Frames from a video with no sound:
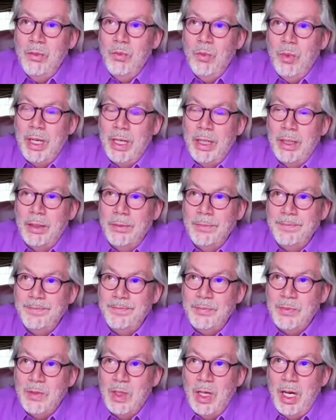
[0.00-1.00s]
Well,
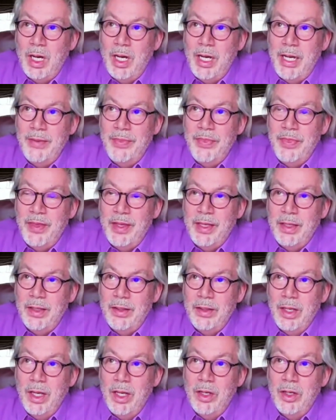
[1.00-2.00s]
I think
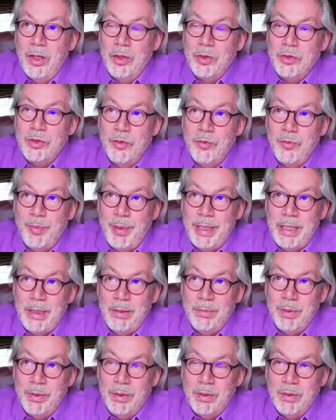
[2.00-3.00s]
a lot of
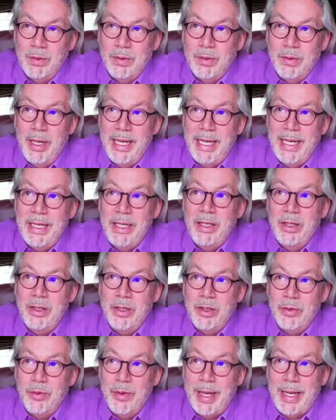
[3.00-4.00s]
people
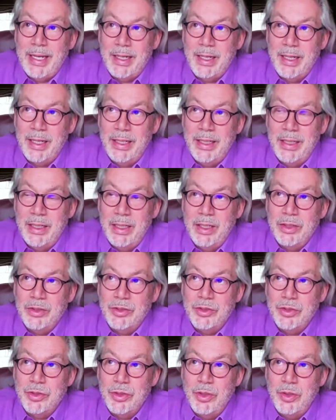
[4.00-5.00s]
incorrectly
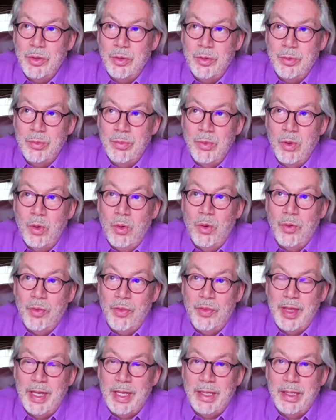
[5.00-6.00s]
assume or
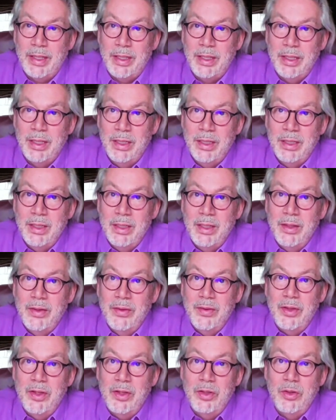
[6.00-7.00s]
think
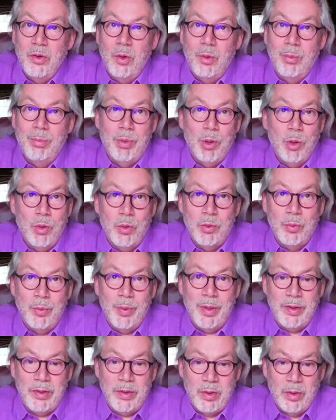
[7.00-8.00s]
that you're born
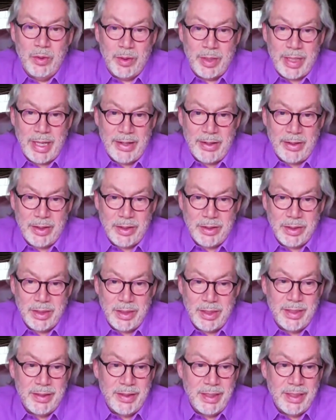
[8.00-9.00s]
with your character
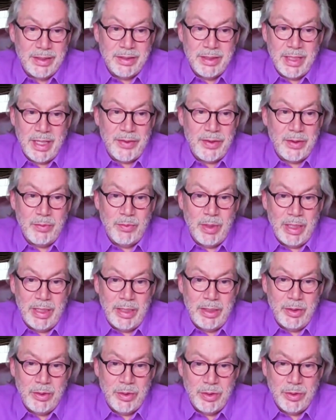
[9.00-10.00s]
and there's nothing really you